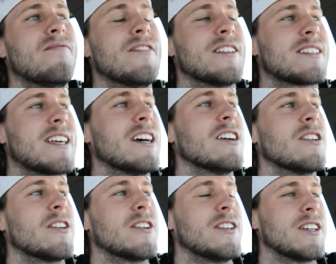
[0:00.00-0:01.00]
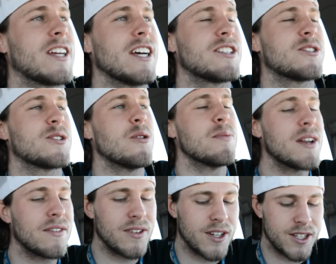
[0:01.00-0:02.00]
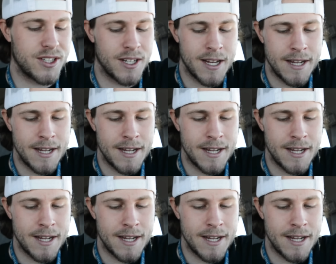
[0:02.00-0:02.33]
it's killer. You catch so many fish,